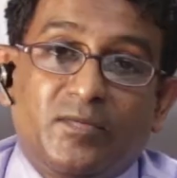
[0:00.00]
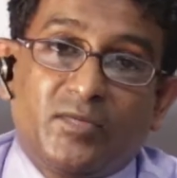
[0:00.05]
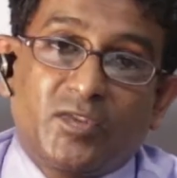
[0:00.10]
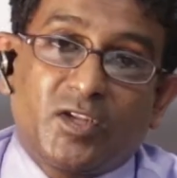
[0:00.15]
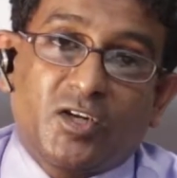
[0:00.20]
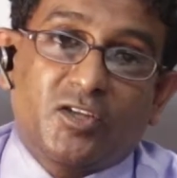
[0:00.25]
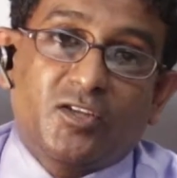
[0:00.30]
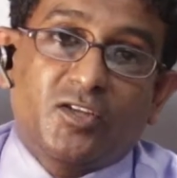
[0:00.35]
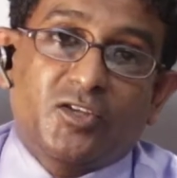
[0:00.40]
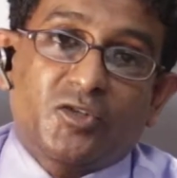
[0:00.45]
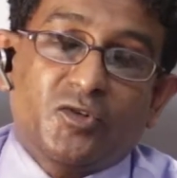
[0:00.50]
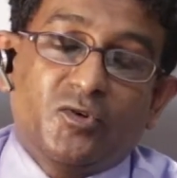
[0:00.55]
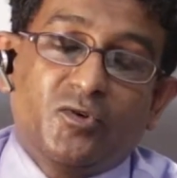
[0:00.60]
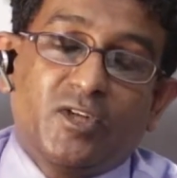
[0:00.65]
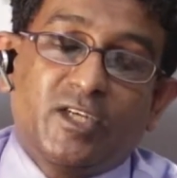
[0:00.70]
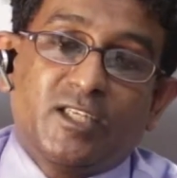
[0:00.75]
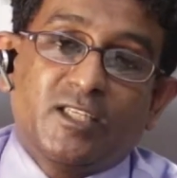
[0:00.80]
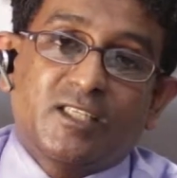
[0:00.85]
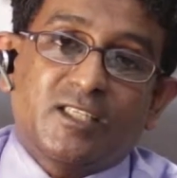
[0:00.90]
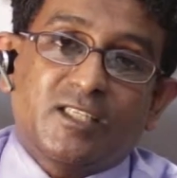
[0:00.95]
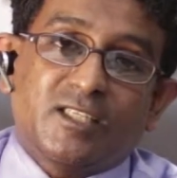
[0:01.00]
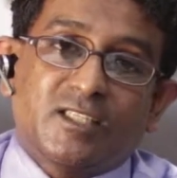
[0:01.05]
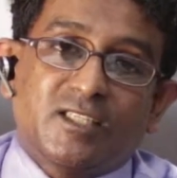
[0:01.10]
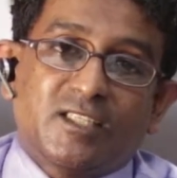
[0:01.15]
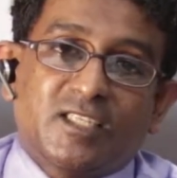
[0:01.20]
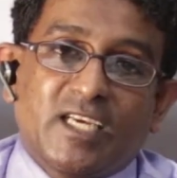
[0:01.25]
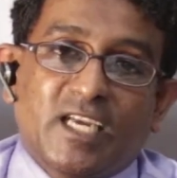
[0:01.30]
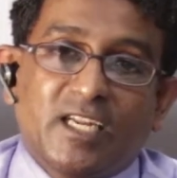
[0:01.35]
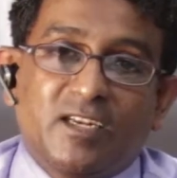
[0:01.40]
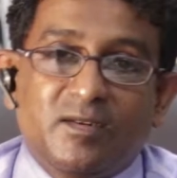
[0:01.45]
None of the students
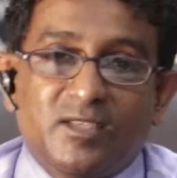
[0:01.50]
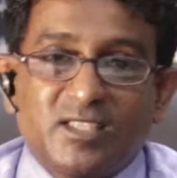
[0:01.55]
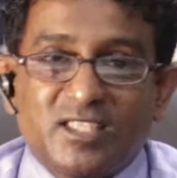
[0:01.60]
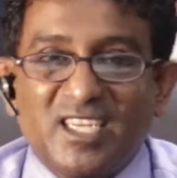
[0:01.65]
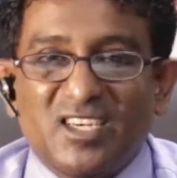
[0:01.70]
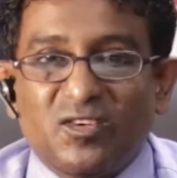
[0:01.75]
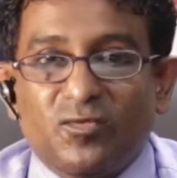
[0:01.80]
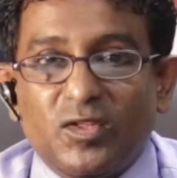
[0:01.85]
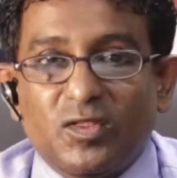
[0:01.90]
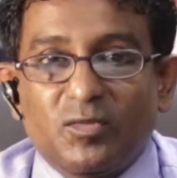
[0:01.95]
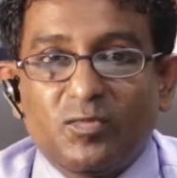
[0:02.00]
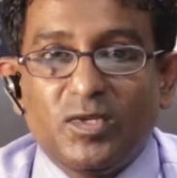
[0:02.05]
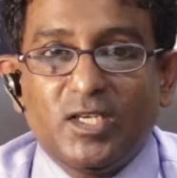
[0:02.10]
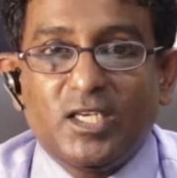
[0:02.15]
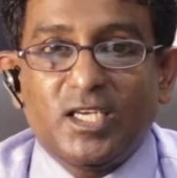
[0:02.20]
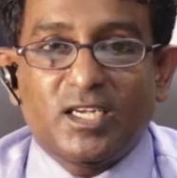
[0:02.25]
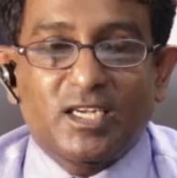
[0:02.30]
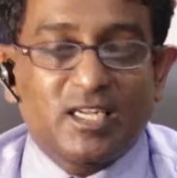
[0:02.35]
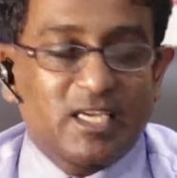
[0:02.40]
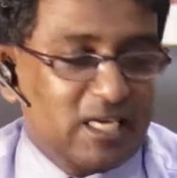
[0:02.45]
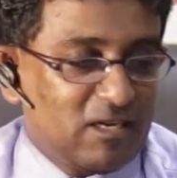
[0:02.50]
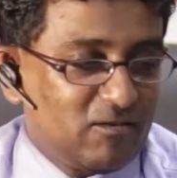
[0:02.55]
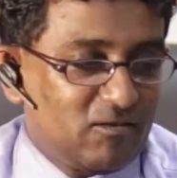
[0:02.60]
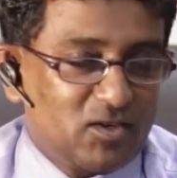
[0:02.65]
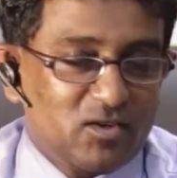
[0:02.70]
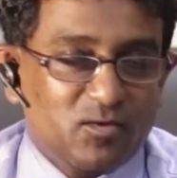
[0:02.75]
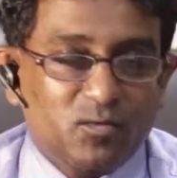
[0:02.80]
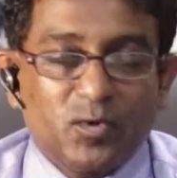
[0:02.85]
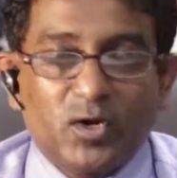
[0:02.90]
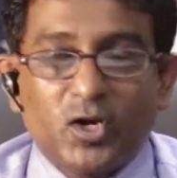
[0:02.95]
can sit with me and have
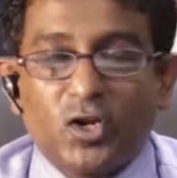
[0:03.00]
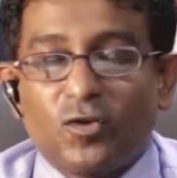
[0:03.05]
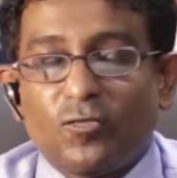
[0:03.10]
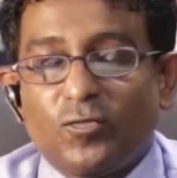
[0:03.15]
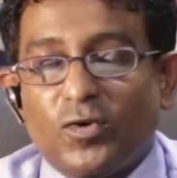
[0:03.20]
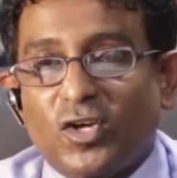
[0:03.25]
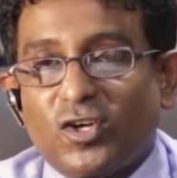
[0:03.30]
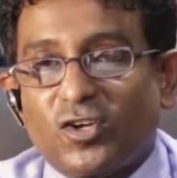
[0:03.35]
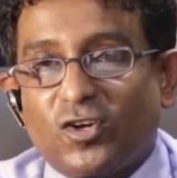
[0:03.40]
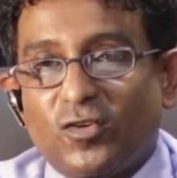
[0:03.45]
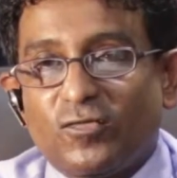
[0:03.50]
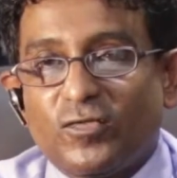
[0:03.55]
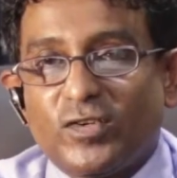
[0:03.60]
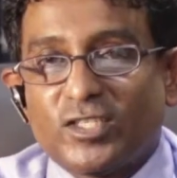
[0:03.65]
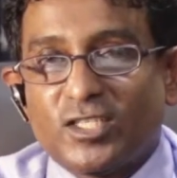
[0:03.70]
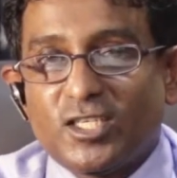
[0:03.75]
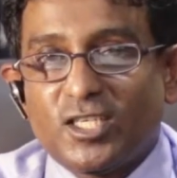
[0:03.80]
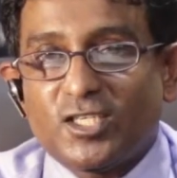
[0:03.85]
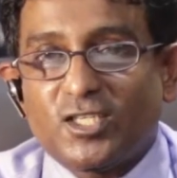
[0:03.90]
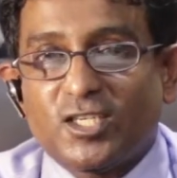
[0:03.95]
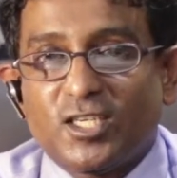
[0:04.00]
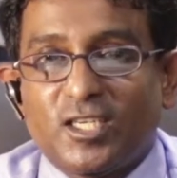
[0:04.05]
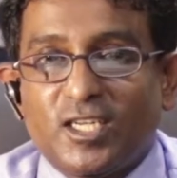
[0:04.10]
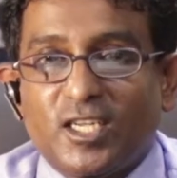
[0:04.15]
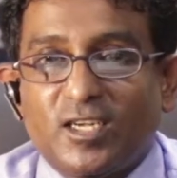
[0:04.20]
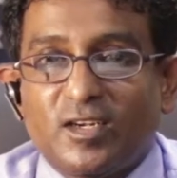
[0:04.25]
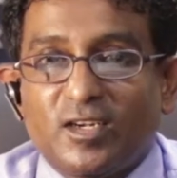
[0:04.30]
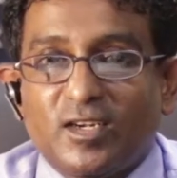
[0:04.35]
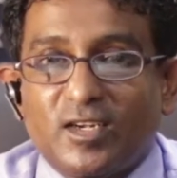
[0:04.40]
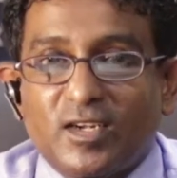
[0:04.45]
a one-on-one conversation,
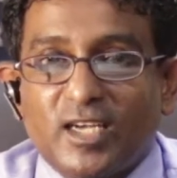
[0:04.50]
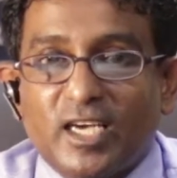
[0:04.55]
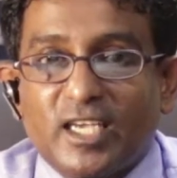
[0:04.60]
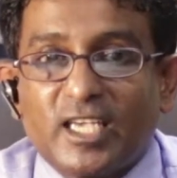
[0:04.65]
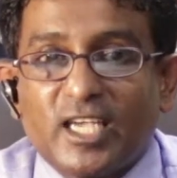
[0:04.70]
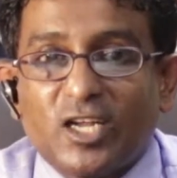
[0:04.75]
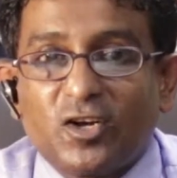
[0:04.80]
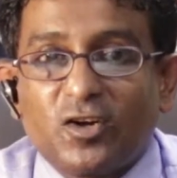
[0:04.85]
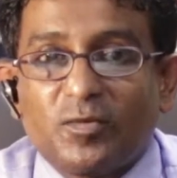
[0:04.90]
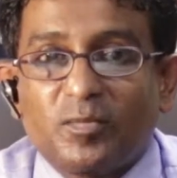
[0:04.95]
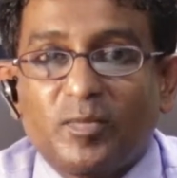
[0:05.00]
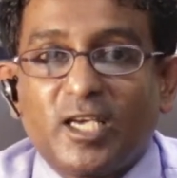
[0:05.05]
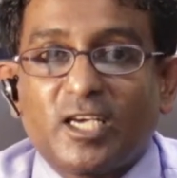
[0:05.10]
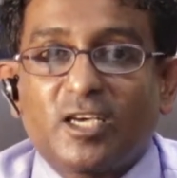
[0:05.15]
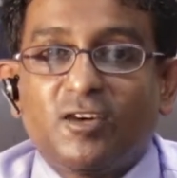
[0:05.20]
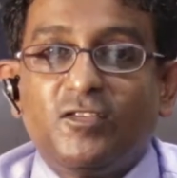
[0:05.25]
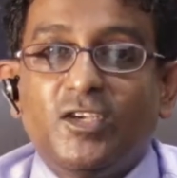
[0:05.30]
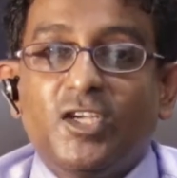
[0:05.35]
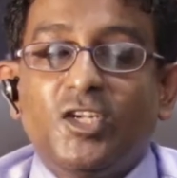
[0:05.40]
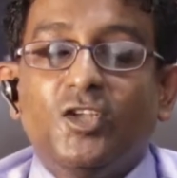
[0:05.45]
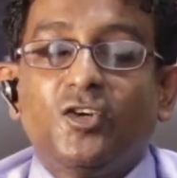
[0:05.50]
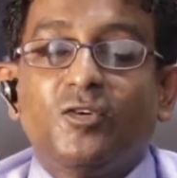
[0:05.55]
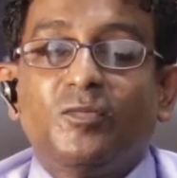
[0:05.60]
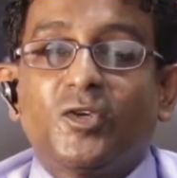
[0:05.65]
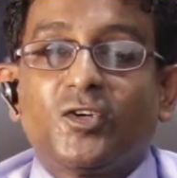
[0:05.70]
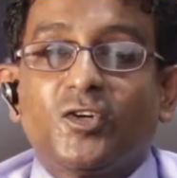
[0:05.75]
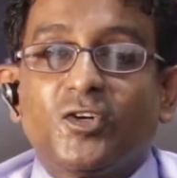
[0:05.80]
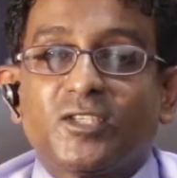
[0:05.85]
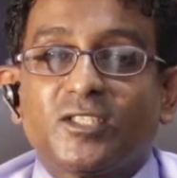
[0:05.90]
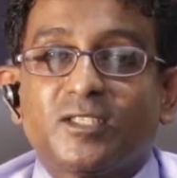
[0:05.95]
and I cannot make a video
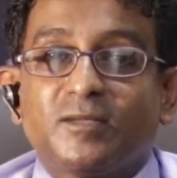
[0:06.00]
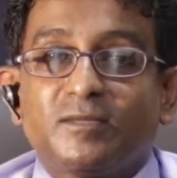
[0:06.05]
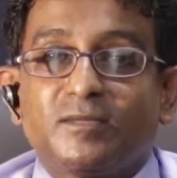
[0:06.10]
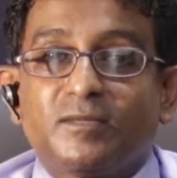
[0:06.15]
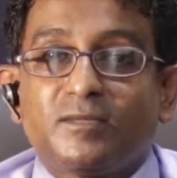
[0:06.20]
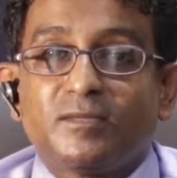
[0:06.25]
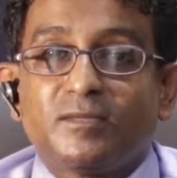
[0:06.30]
because